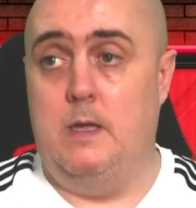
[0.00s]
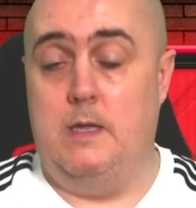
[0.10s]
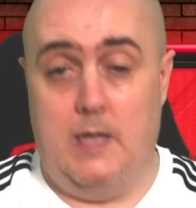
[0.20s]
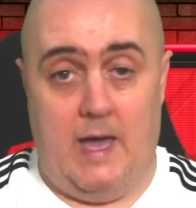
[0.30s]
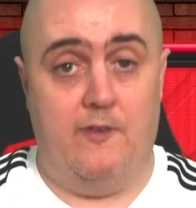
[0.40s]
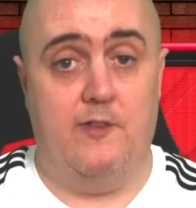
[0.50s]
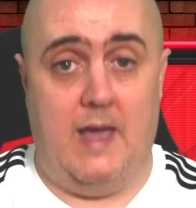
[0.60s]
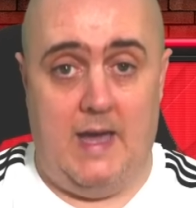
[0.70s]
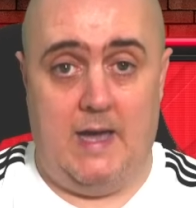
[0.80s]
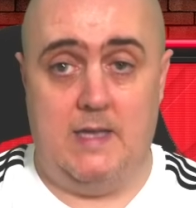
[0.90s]
you have
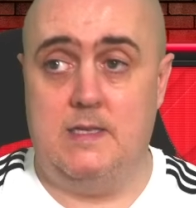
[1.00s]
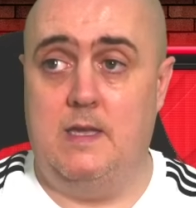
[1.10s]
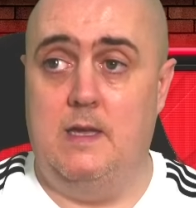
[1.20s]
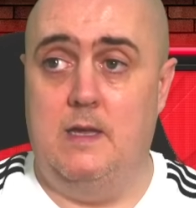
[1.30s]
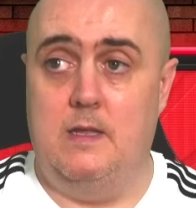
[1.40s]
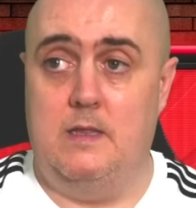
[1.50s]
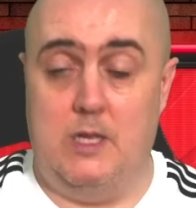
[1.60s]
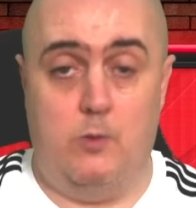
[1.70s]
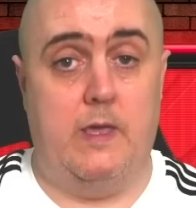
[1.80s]
to ask did